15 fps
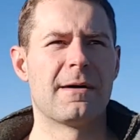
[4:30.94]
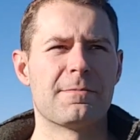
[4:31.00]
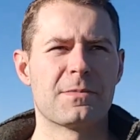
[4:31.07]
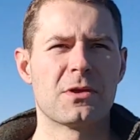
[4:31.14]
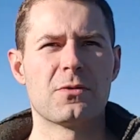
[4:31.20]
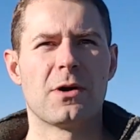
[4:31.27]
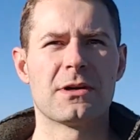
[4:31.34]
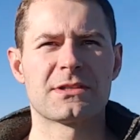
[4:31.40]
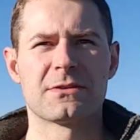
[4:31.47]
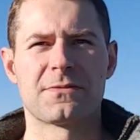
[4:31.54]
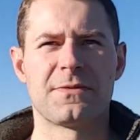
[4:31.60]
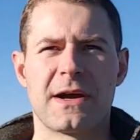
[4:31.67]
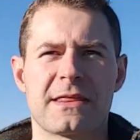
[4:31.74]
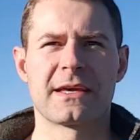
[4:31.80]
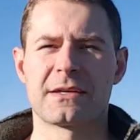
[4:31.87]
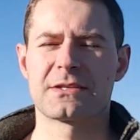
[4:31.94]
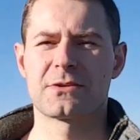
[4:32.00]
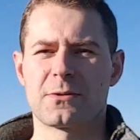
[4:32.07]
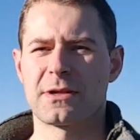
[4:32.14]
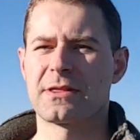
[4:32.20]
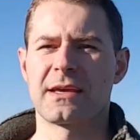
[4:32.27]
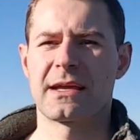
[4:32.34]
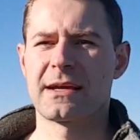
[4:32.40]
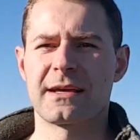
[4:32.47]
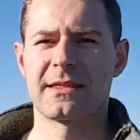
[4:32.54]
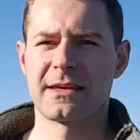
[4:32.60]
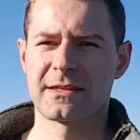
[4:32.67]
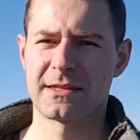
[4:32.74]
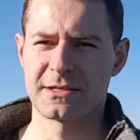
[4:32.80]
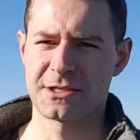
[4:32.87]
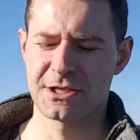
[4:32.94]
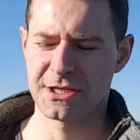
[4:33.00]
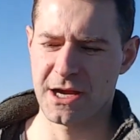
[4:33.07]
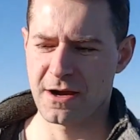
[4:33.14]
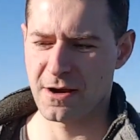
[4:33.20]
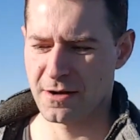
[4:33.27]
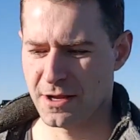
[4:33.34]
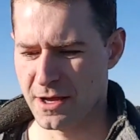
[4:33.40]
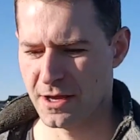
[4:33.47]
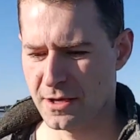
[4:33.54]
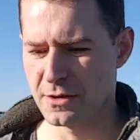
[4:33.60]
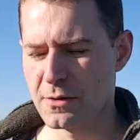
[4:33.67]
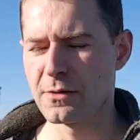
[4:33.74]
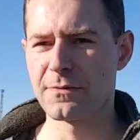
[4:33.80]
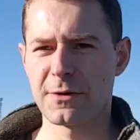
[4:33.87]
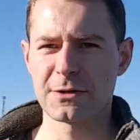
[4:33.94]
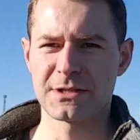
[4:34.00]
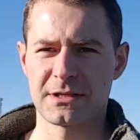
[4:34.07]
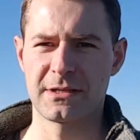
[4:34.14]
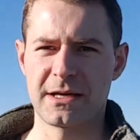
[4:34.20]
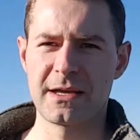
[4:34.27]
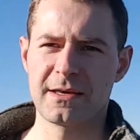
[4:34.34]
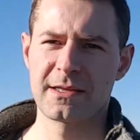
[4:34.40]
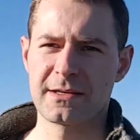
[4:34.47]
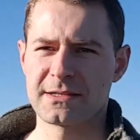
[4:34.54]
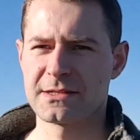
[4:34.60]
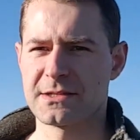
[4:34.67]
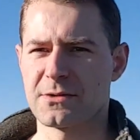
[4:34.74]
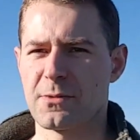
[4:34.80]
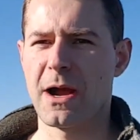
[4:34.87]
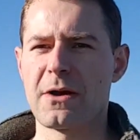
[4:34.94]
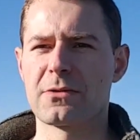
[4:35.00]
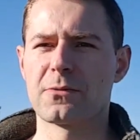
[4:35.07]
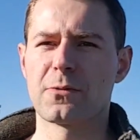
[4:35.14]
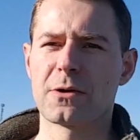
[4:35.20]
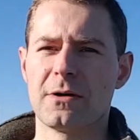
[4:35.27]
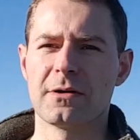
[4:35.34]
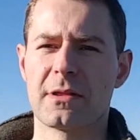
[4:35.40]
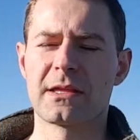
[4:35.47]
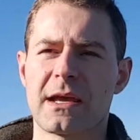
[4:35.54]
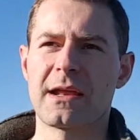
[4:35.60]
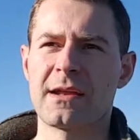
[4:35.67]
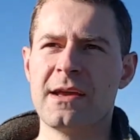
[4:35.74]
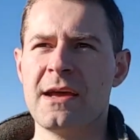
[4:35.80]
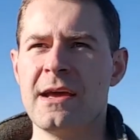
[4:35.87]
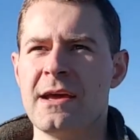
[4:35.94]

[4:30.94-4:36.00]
You also find that sort of thing, I think, that's shared universally, this is around the world, that